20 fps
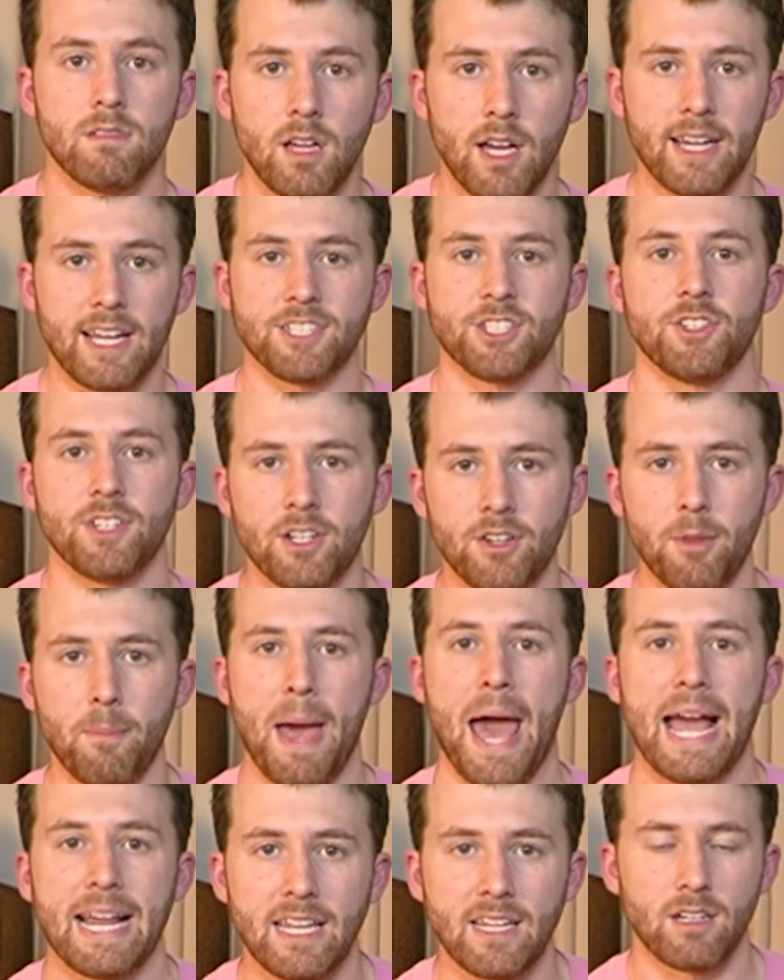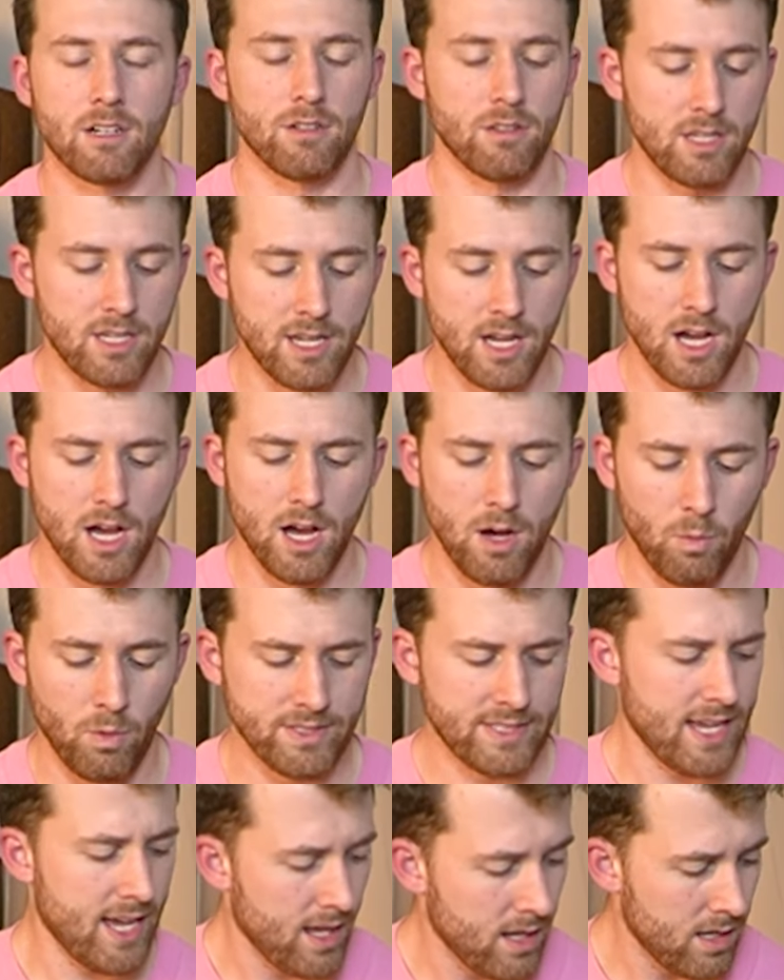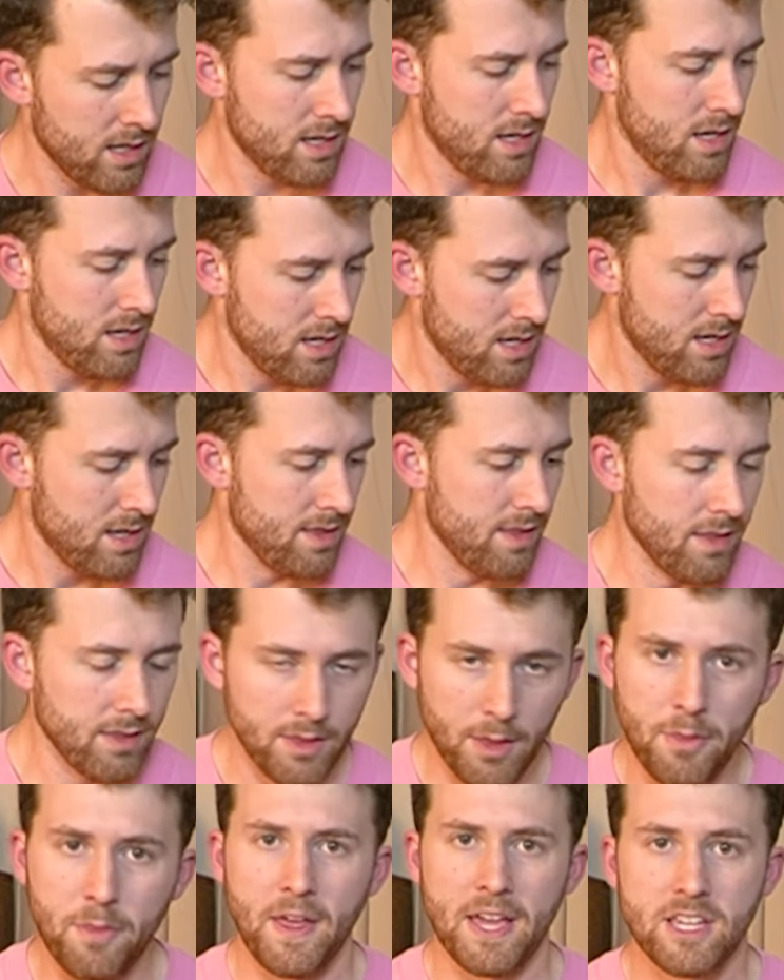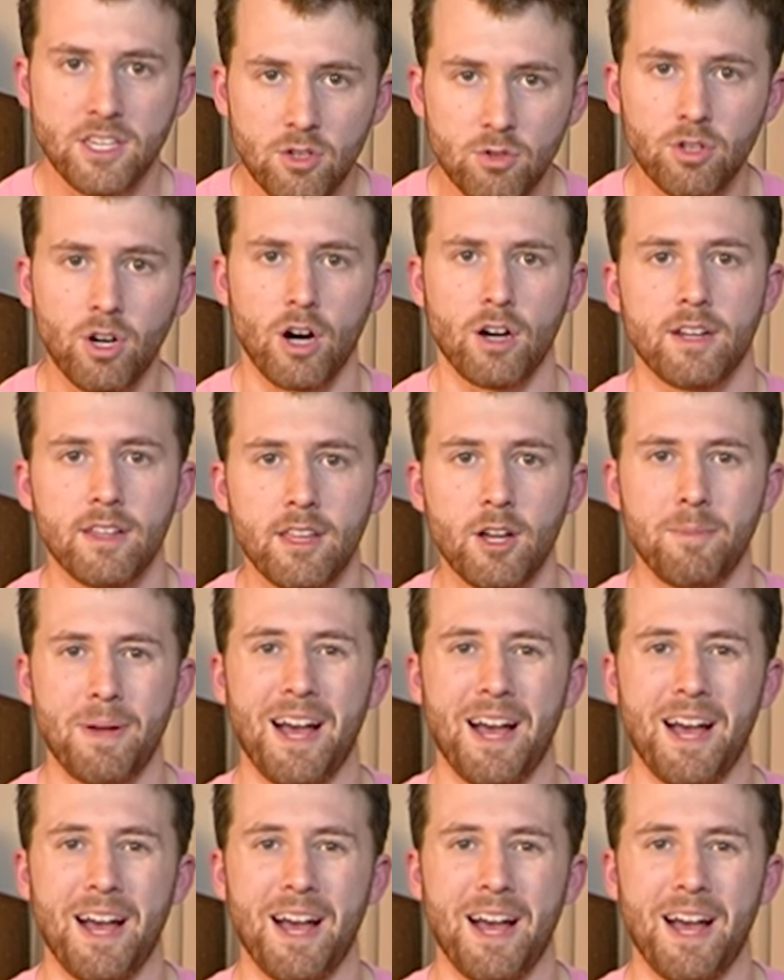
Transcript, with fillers: I guess you can hear the packing or the, uh, what's that? the thank you card in there